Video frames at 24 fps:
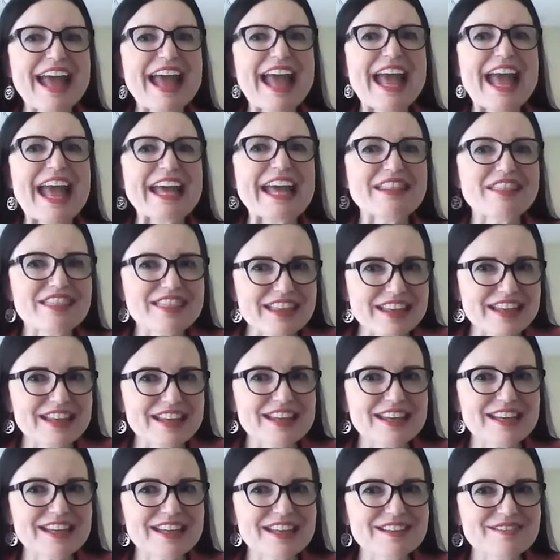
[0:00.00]
and
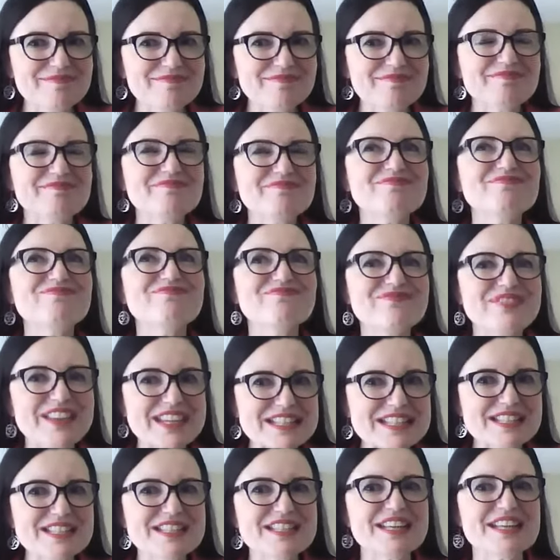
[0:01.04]
thinking,
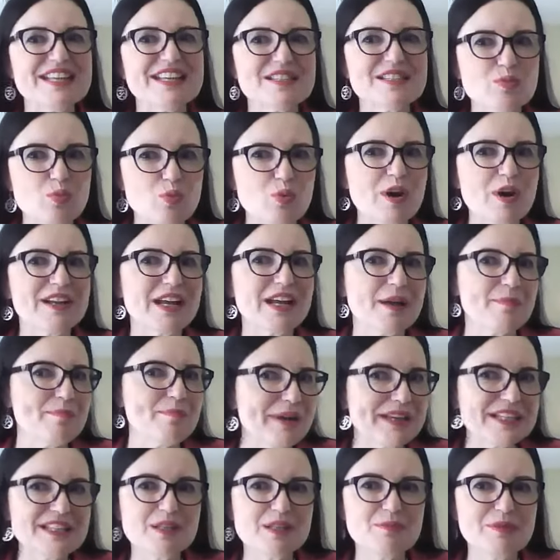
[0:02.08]
this is what I'm
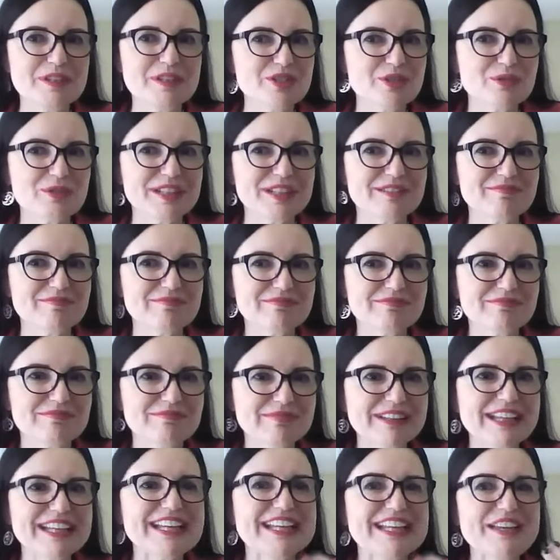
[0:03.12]
meant to be doing.
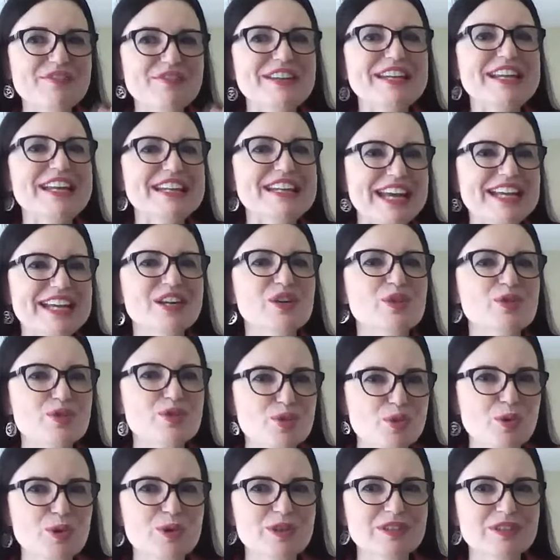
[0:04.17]
Like even at 8 years
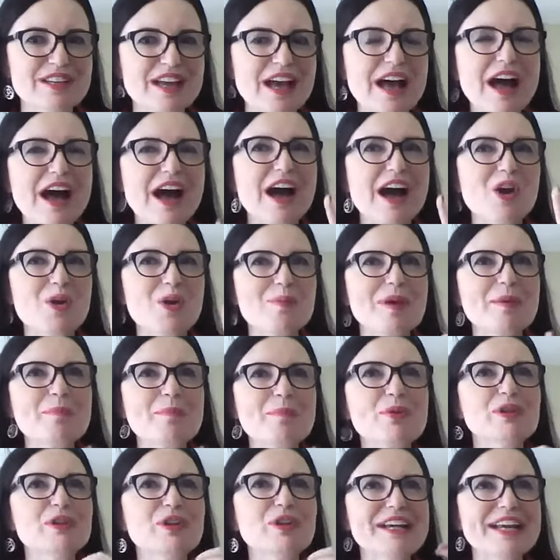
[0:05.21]
old, I
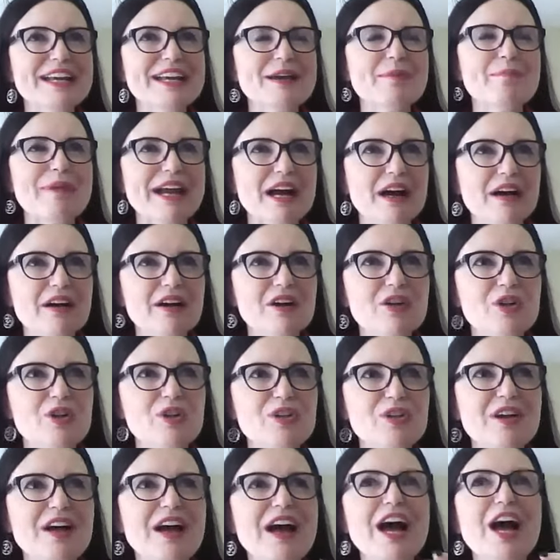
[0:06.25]
remember looking at my
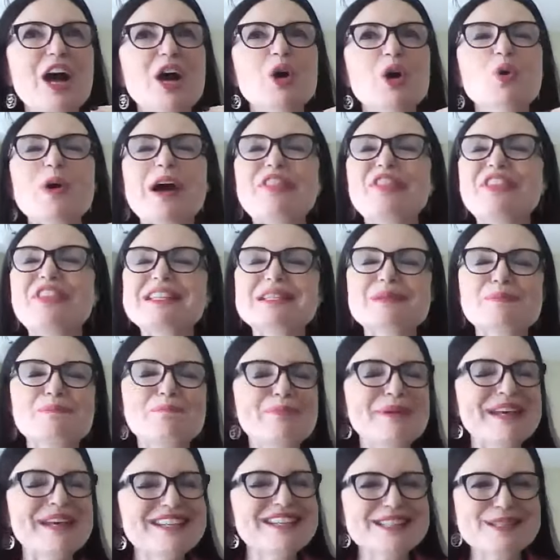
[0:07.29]
uncle who had this
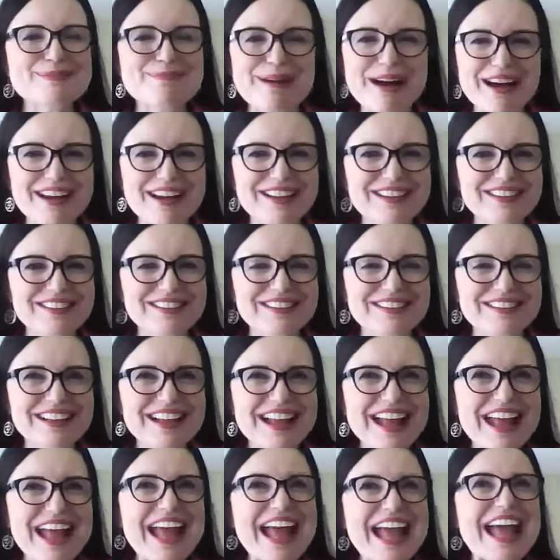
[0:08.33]
big smile,
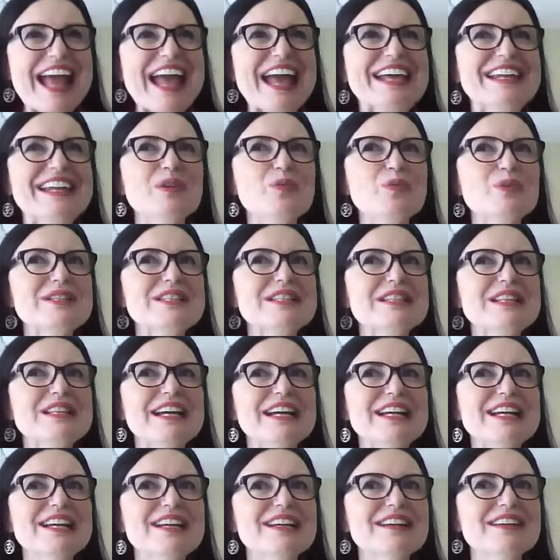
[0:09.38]
and it was
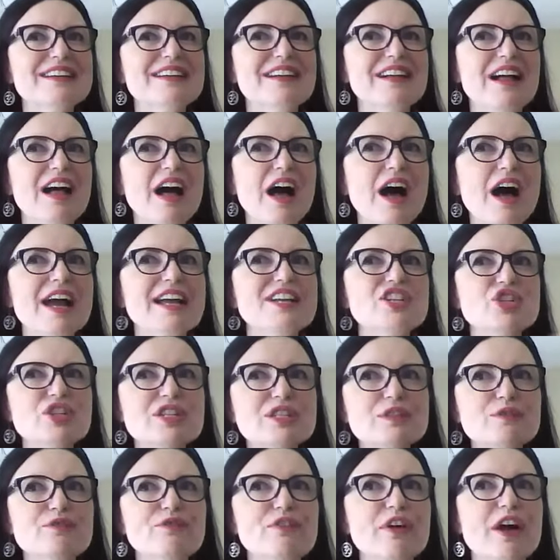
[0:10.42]
like, I
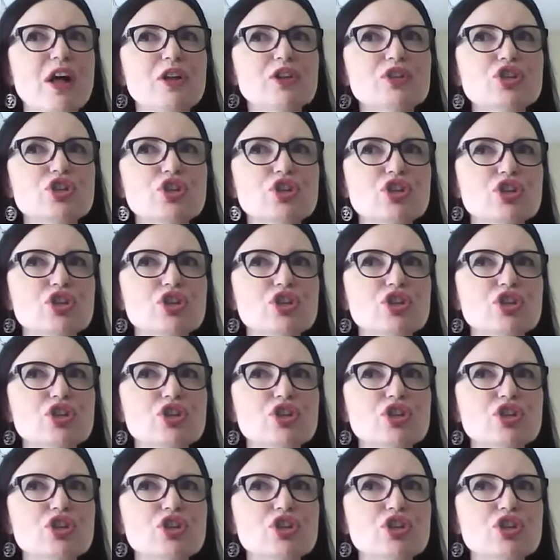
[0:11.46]
just felt